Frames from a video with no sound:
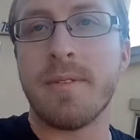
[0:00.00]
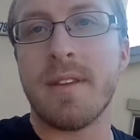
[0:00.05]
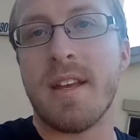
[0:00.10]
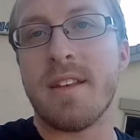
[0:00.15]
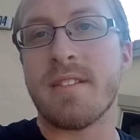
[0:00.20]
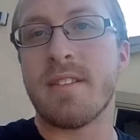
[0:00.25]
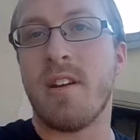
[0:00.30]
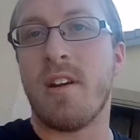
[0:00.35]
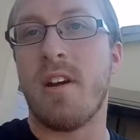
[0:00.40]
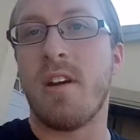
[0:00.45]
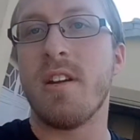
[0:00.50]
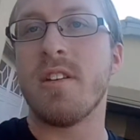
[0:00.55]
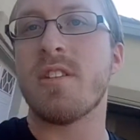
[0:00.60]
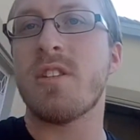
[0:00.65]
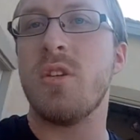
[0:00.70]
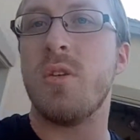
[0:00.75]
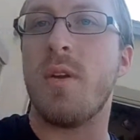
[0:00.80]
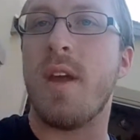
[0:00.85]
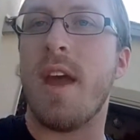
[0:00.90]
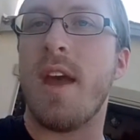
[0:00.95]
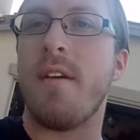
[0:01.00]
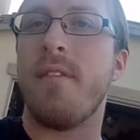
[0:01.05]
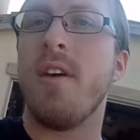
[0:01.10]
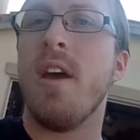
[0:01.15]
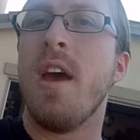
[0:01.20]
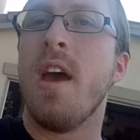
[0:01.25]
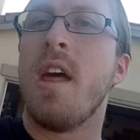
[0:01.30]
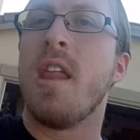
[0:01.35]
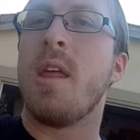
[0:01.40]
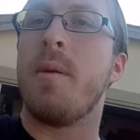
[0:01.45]
As an artist, you have
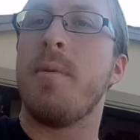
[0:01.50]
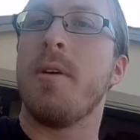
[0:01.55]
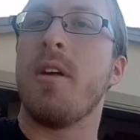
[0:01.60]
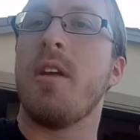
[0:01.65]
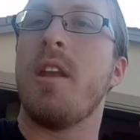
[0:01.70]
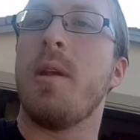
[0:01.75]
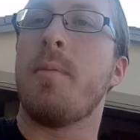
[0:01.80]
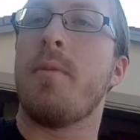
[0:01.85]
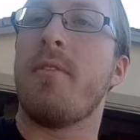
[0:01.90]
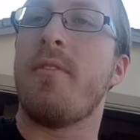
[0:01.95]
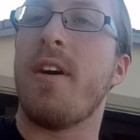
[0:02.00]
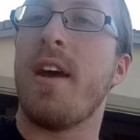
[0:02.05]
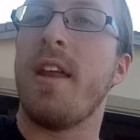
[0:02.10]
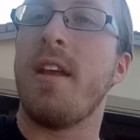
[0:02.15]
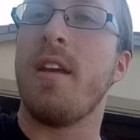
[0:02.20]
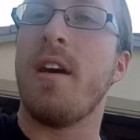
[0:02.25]
the ability to provide